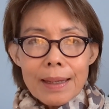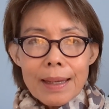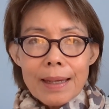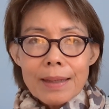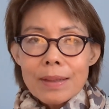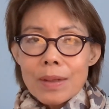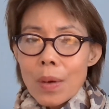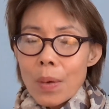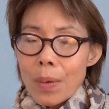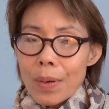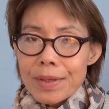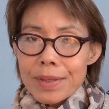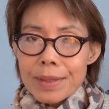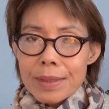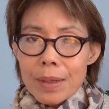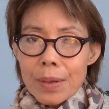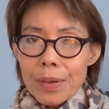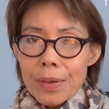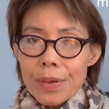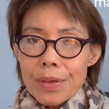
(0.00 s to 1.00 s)
And
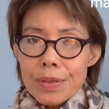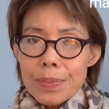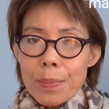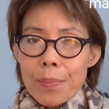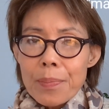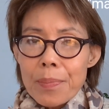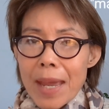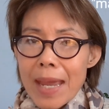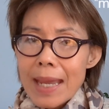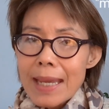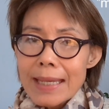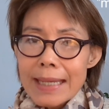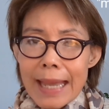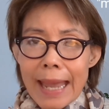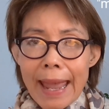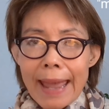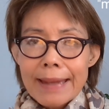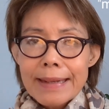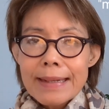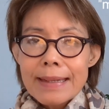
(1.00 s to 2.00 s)
Noah's curse made
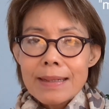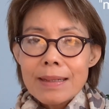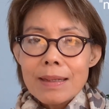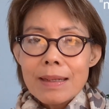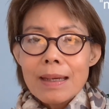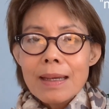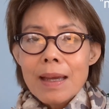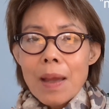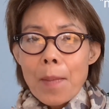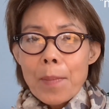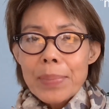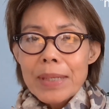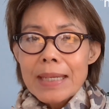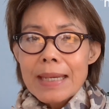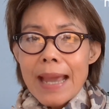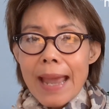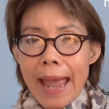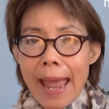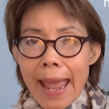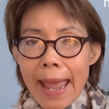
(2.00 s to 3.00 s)
Canaan
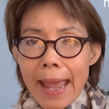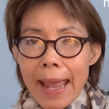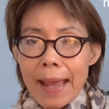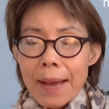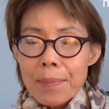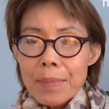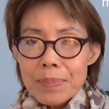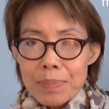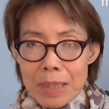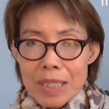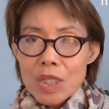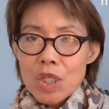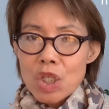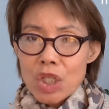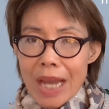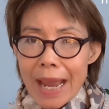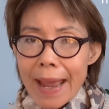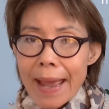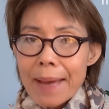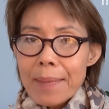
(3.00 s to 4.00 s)
be Ham, be
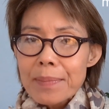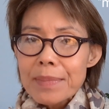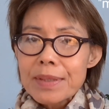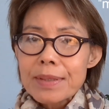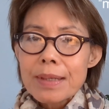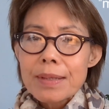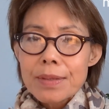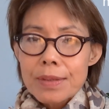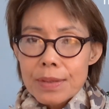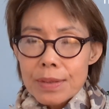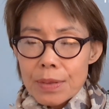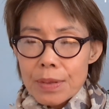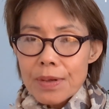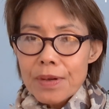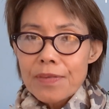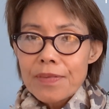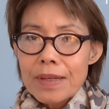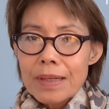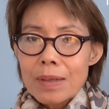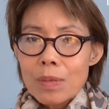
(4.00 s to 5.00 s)
Shem's
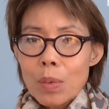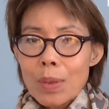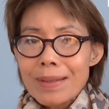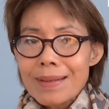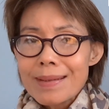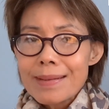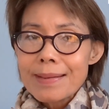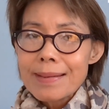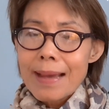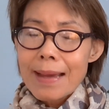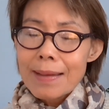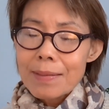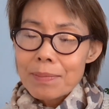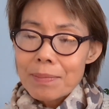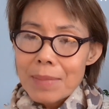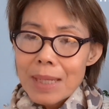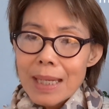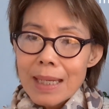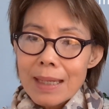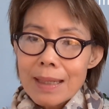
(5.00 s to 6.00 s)
servant. What does that
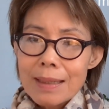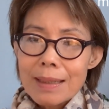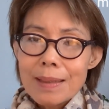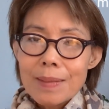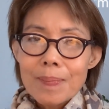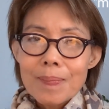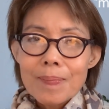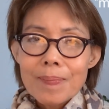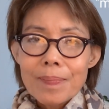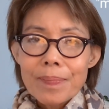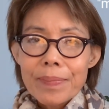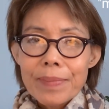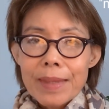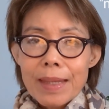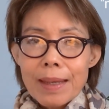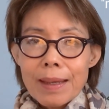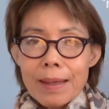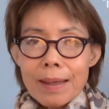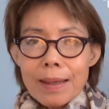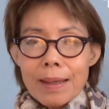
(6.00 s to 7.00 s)
mean?
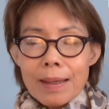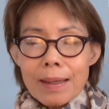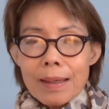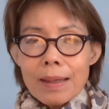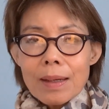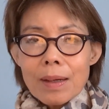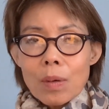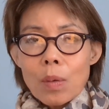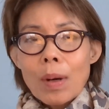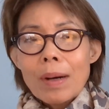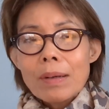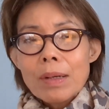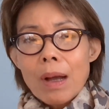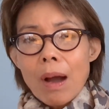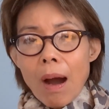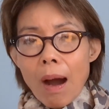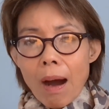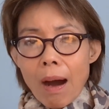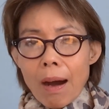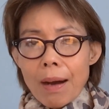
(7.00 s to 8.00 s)
Well,
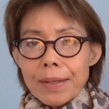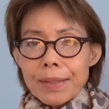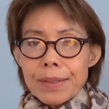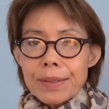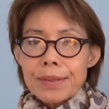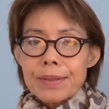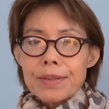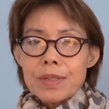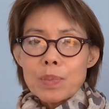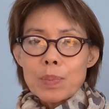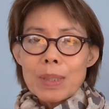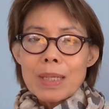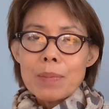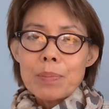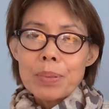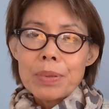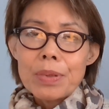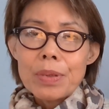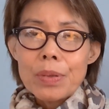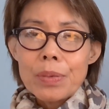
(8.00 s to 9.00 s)
conquered
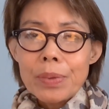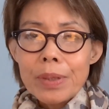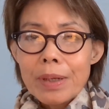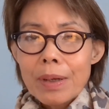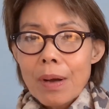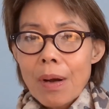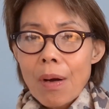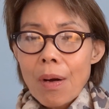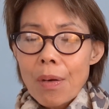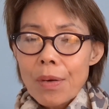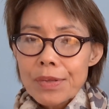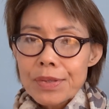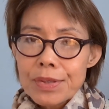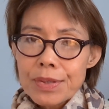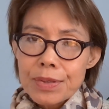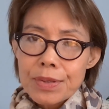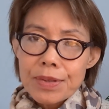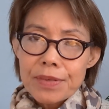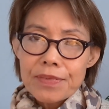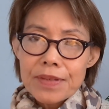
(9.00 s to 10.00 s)
people were called
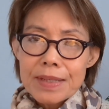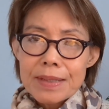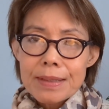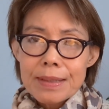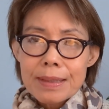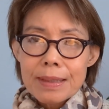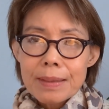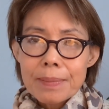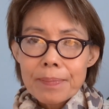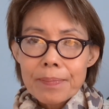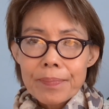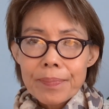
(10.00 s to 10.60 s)
servants.